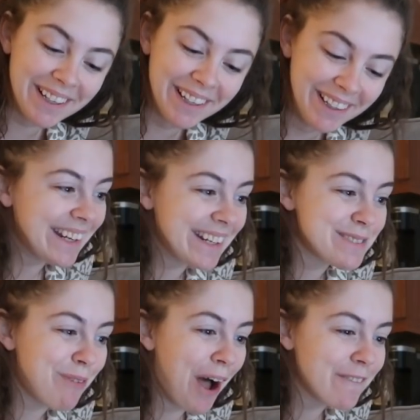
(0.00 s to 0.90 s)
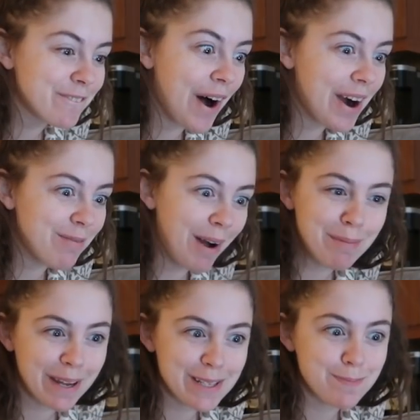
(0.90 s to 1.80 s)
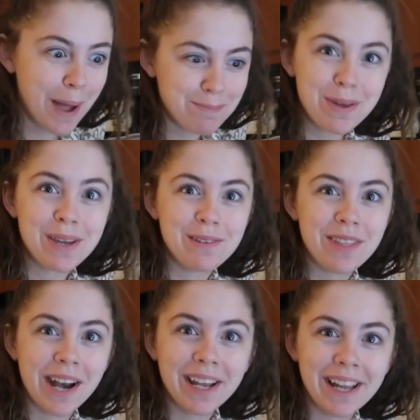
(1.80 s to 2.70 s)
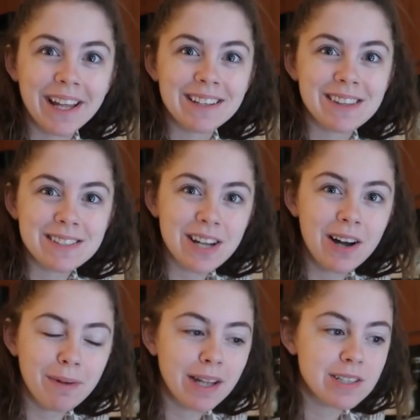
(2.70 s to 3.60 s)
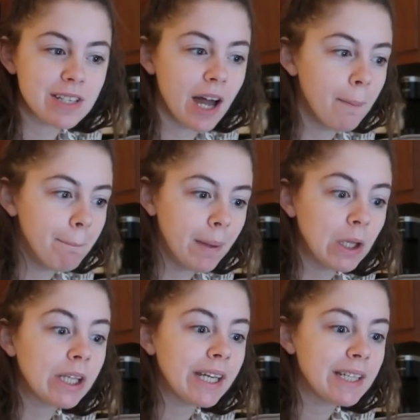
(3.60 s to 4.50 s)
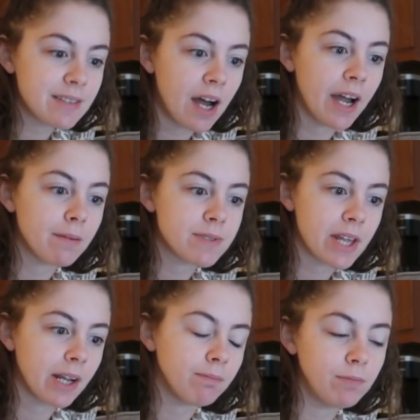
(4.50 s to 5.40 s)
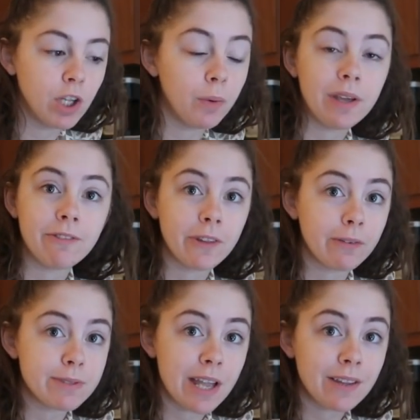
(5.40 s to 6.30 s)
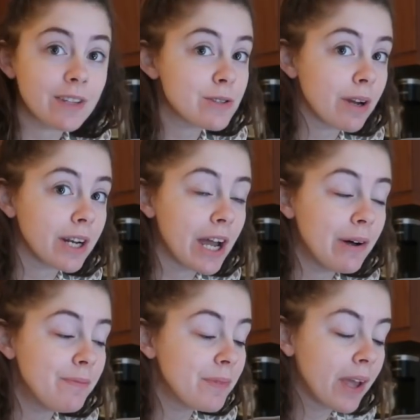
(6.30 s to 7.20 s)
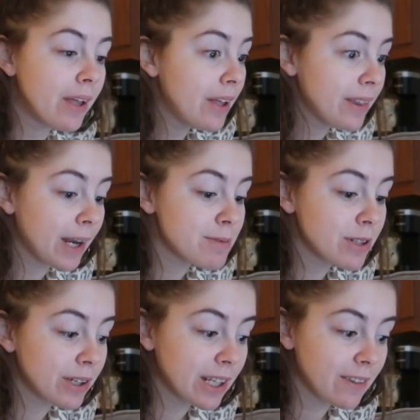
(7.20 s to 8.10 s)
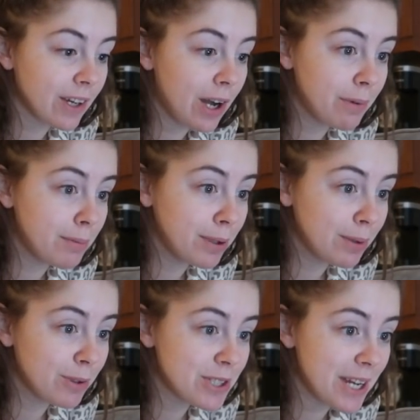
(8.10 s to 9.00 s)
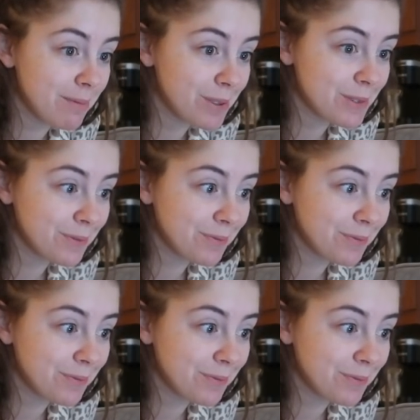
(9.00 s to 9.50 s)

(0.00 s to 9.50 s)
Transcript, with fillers: it is by far my biggest pet peeve that I get this comment a million times. And I know even though I'm saying this right now, that I'm still gonna get the comment a million more times.